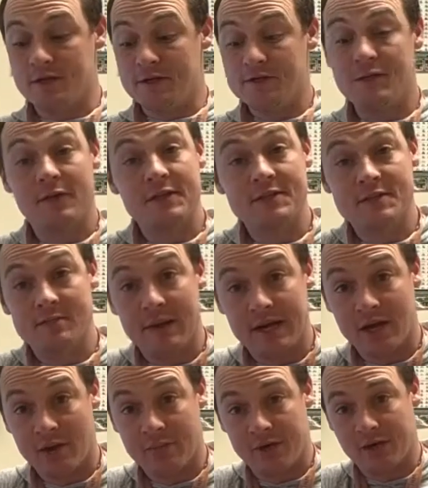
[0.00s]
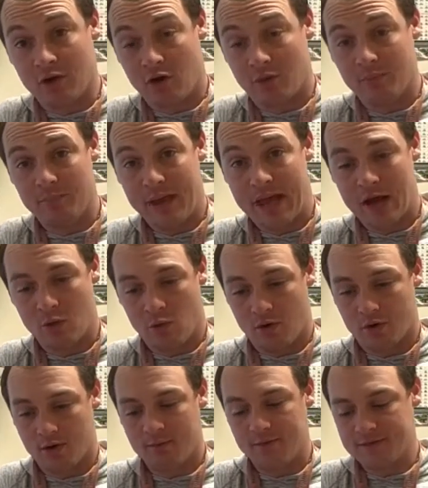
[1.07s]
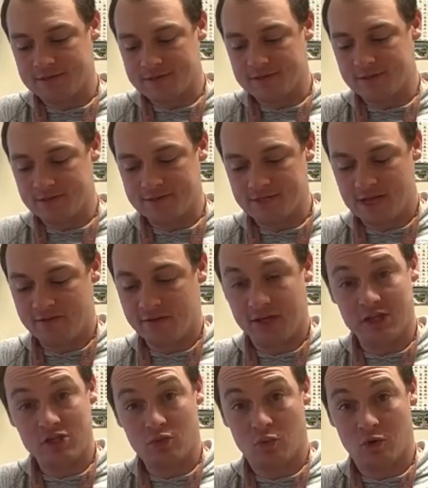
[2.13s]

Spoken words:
So this is a bait company called Backwater. This is their 7-inch